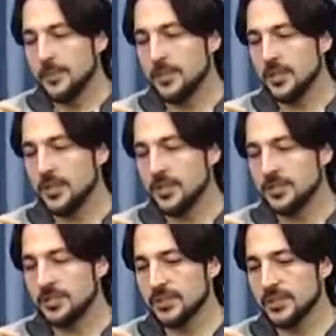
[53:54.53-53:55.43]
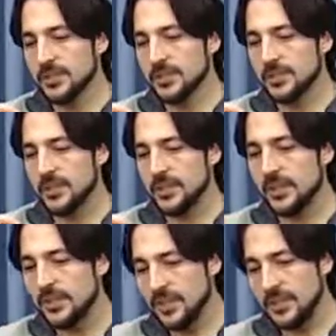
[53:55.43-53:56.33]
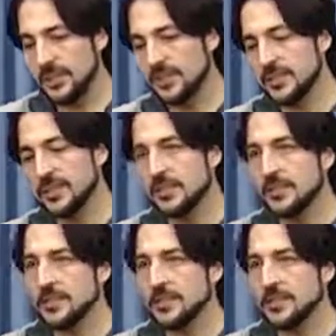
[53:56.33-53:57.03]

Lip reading: Because in the East,